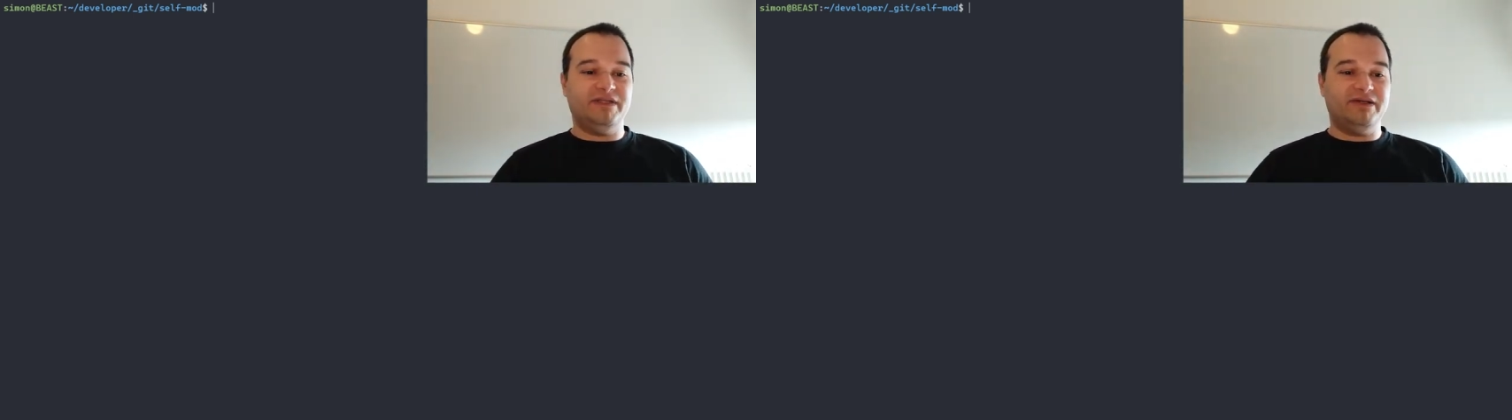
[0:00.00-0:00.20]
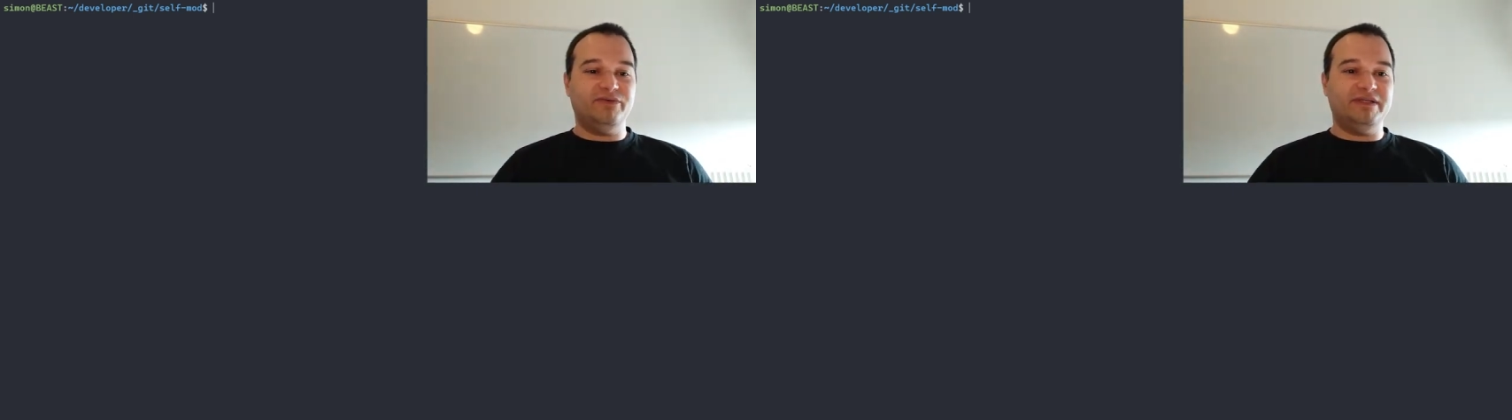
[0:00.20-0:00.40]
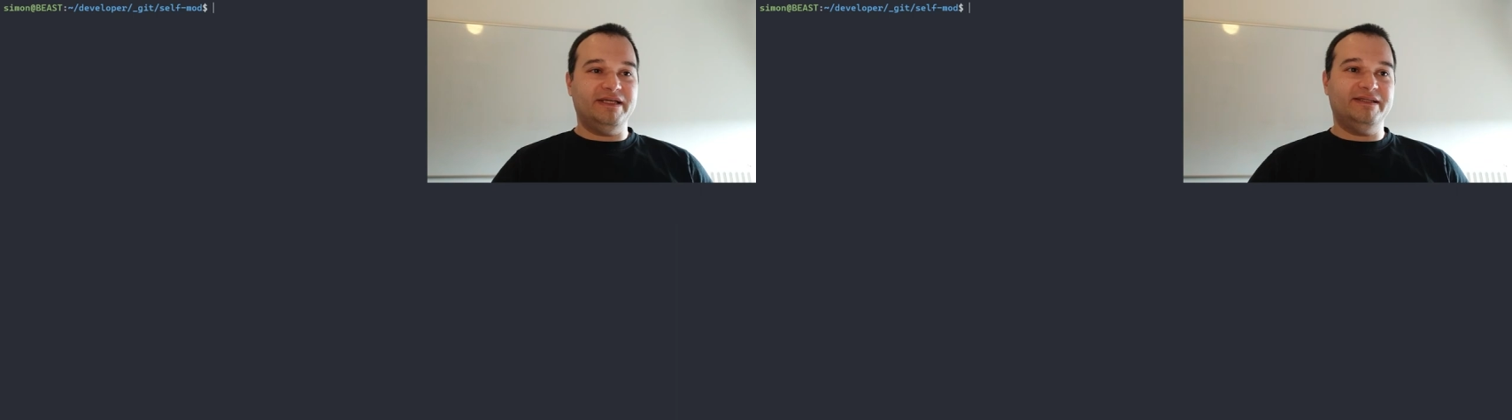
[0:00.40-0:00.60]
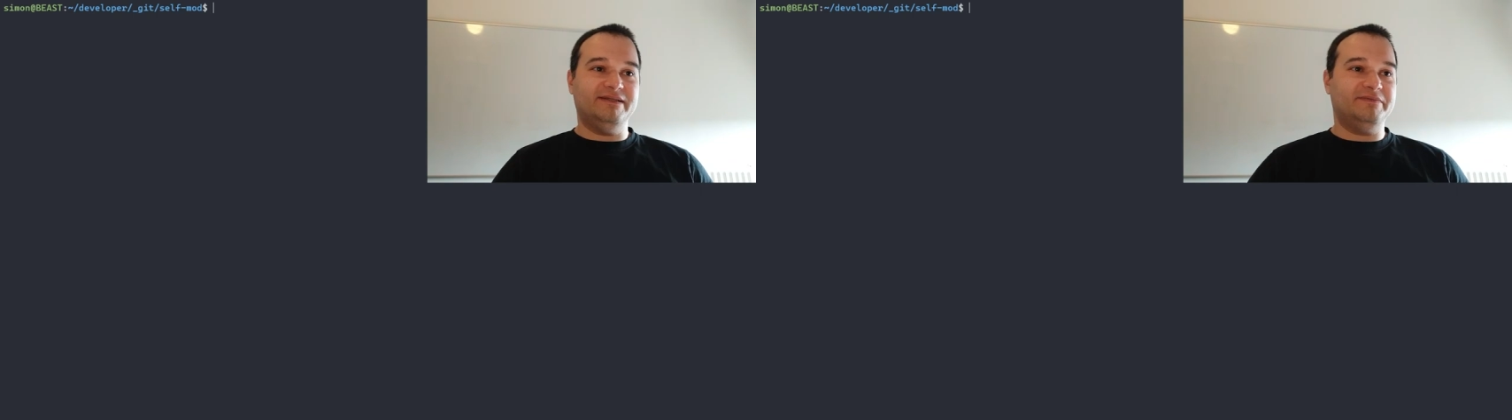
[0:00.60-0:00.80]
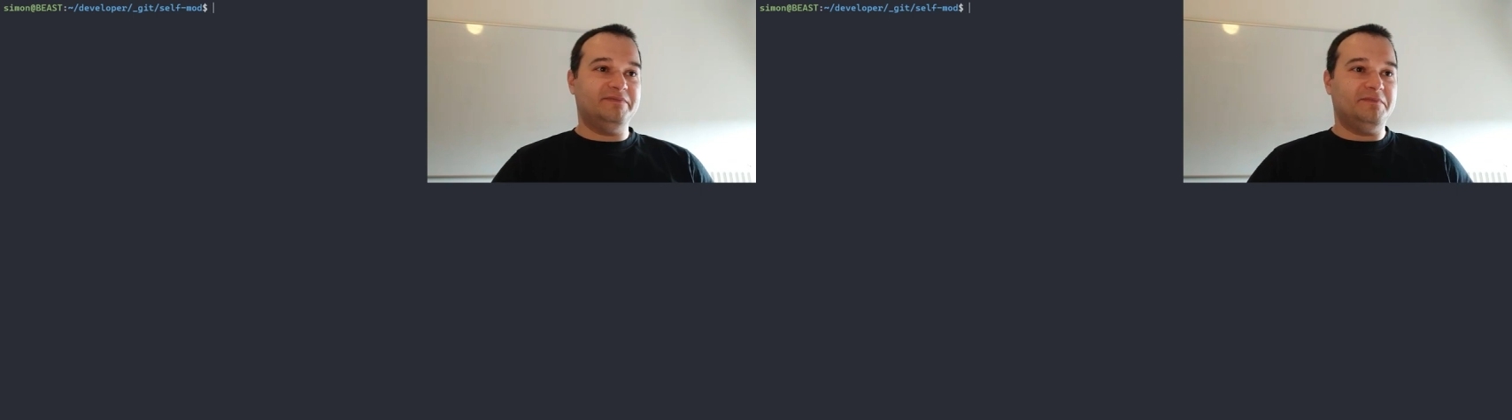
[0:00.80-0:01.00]
code
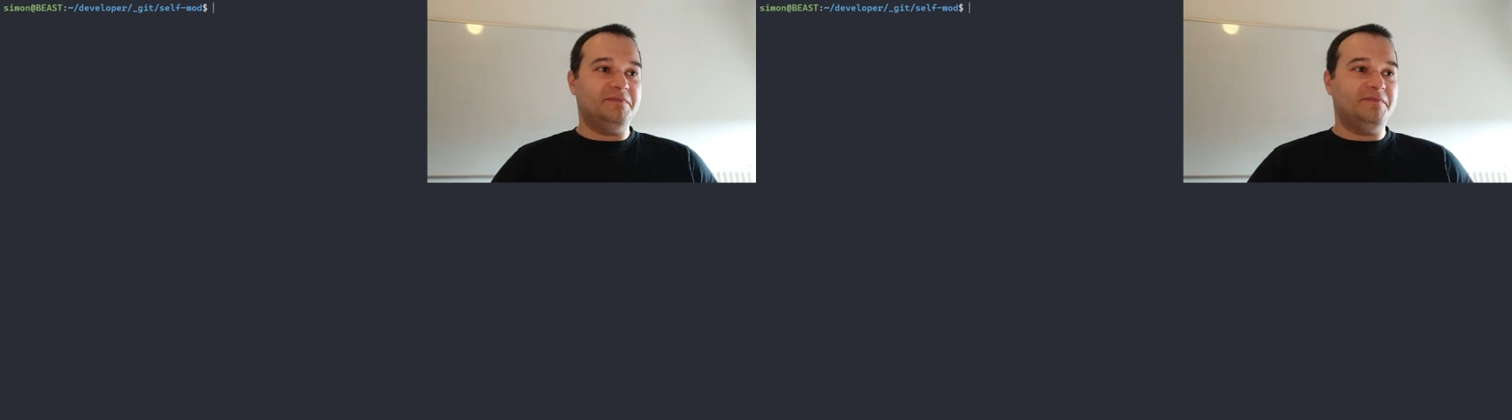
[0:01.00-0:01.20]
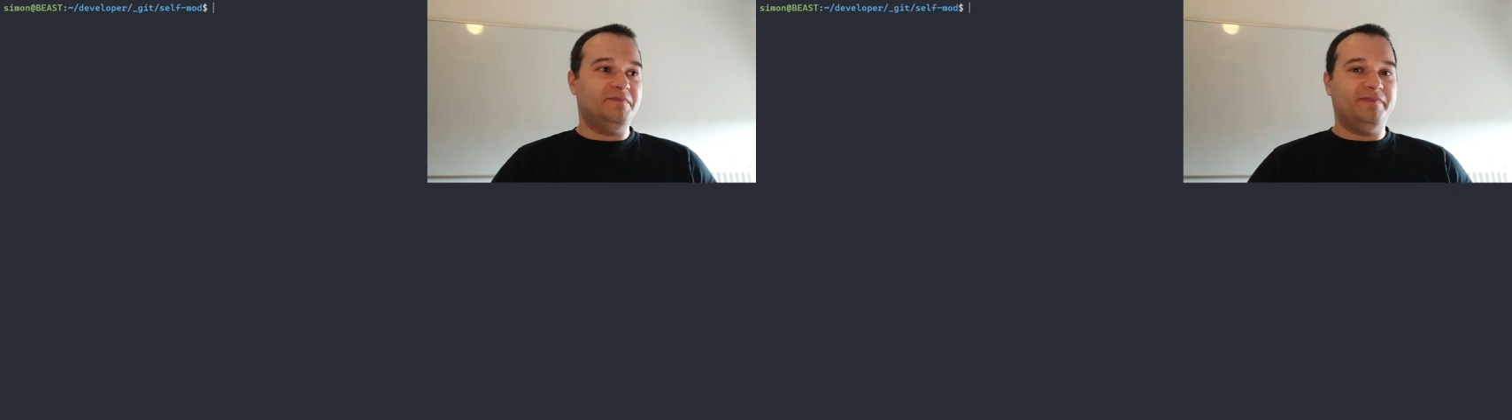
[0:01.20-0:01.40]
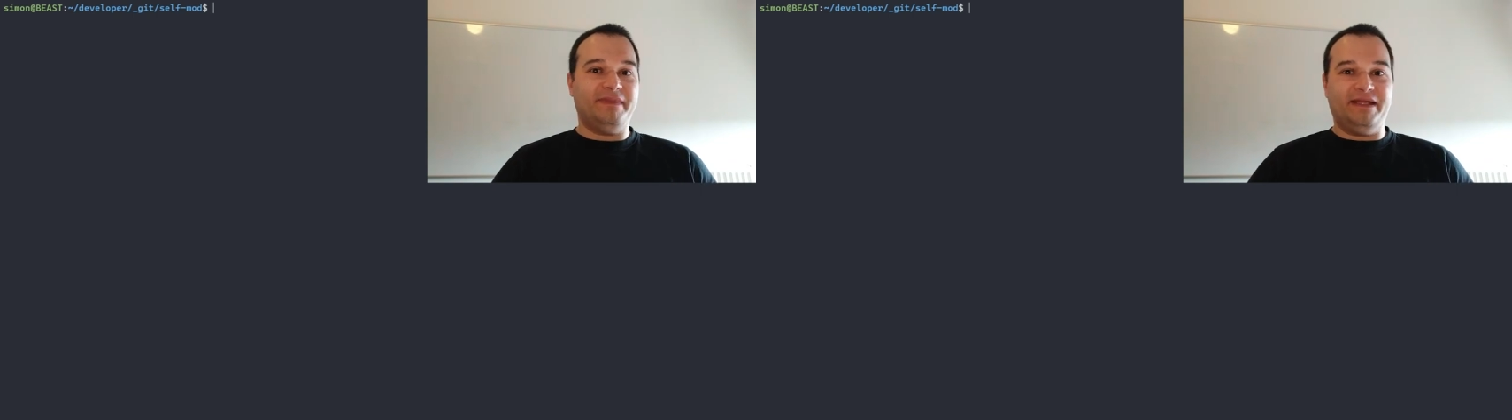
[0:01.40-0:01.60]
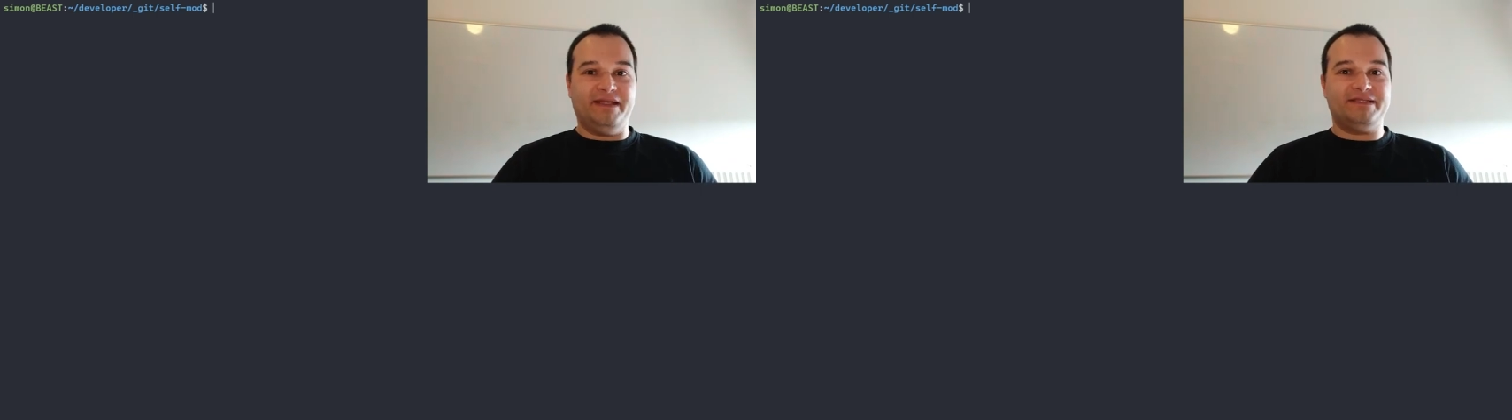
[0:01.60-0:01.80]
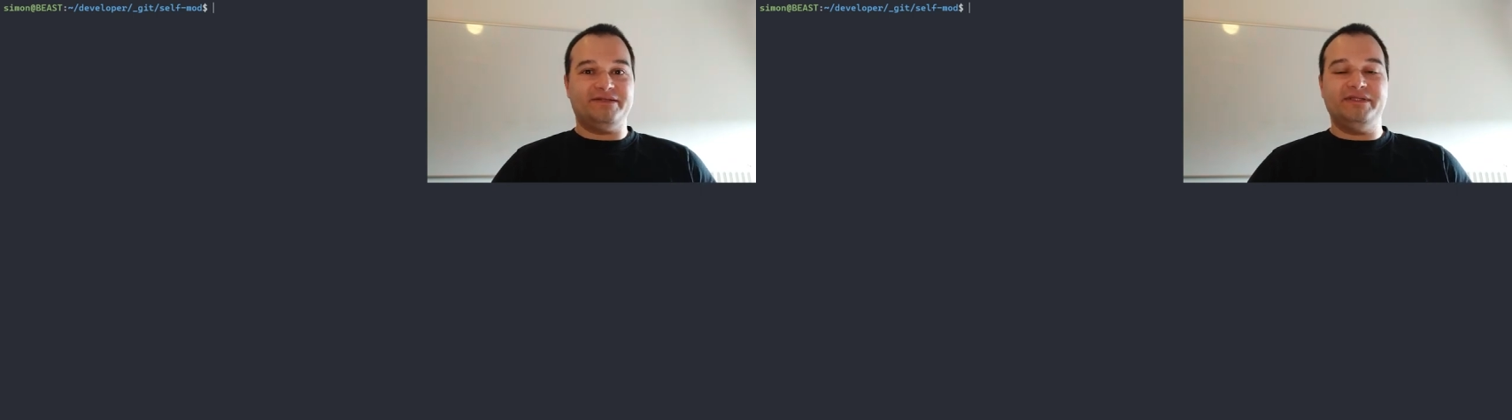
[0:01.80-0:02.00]
and
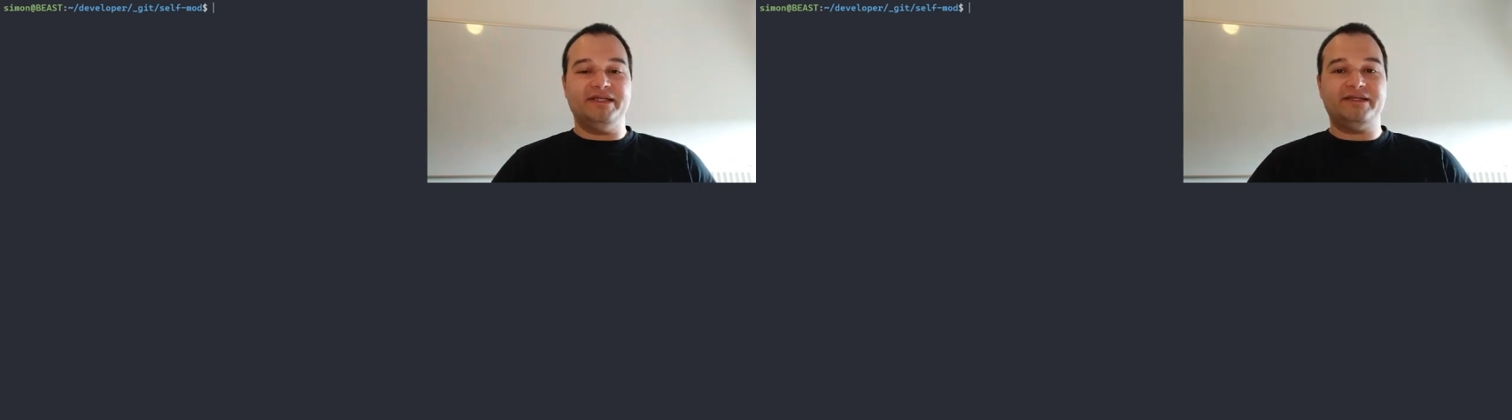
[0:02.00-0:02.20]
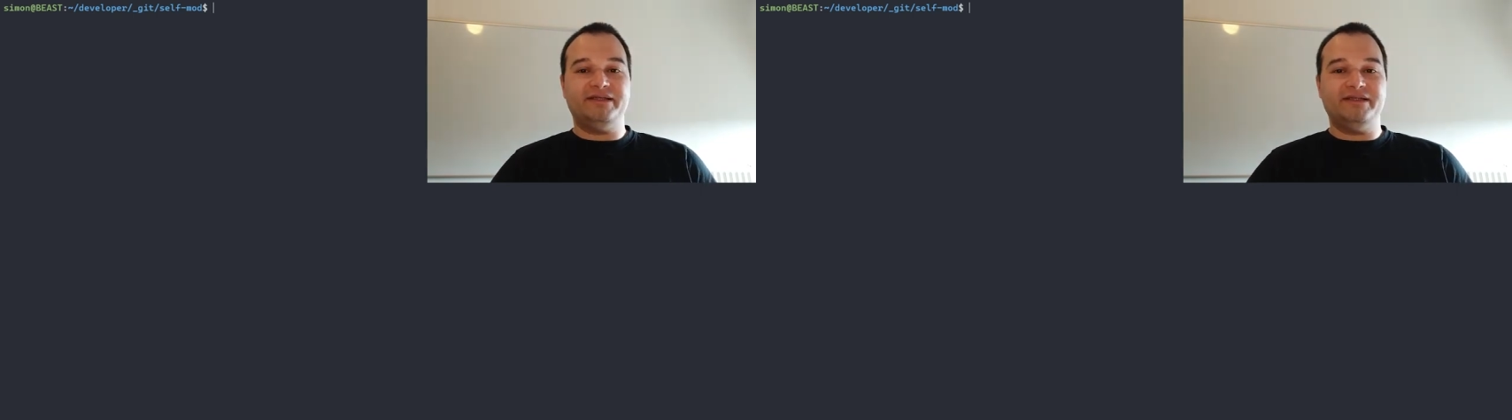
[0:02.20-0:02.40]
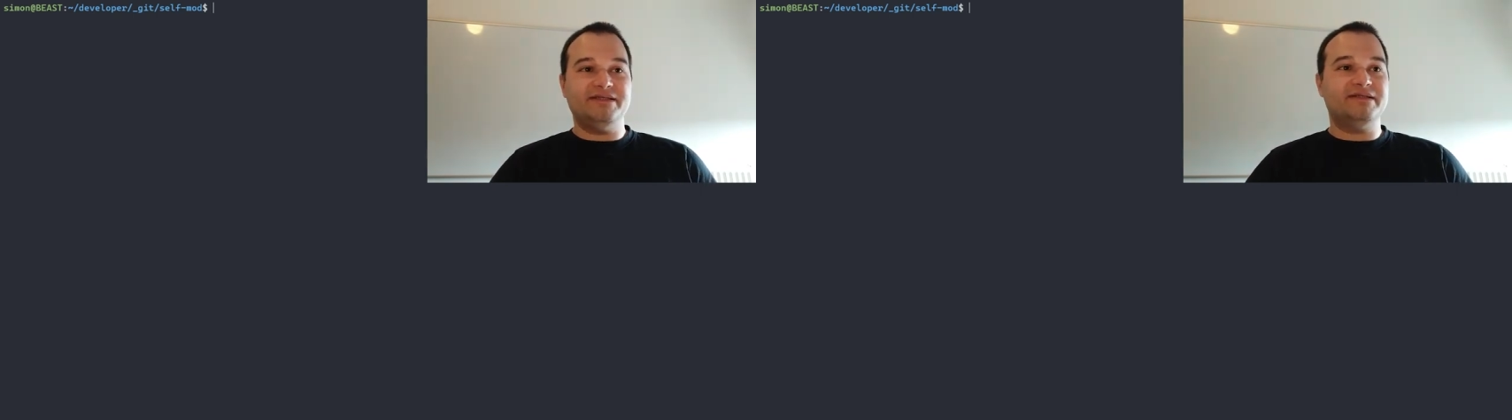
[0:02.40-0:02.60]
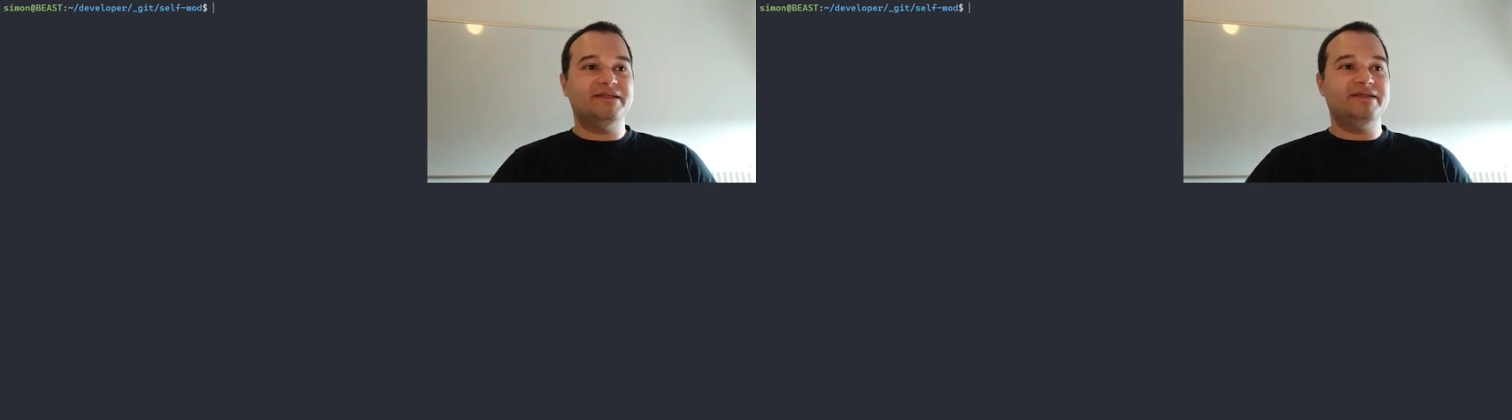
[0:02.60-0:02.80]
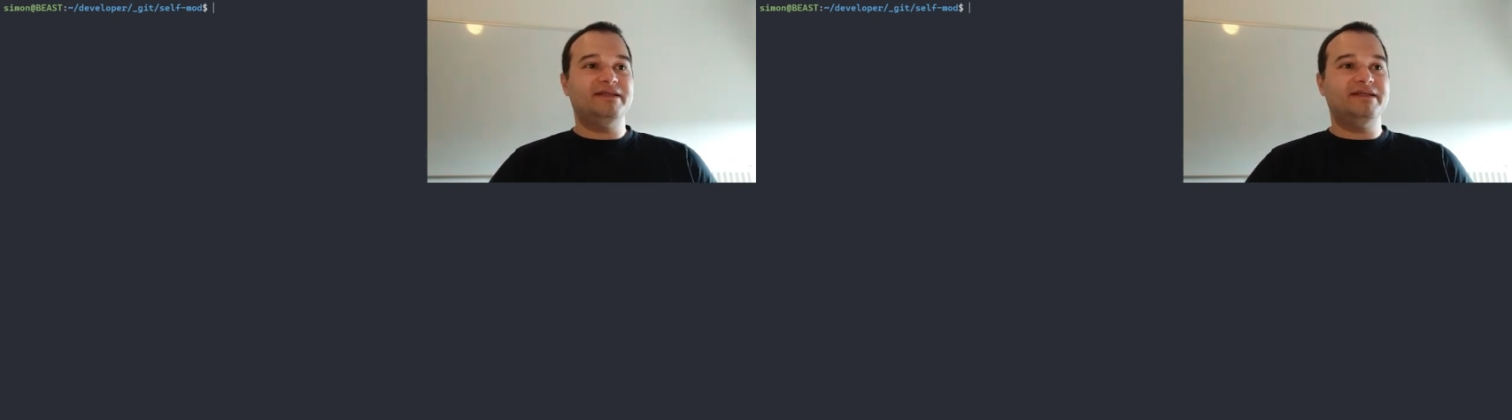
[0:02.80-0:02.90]
that's all there it is.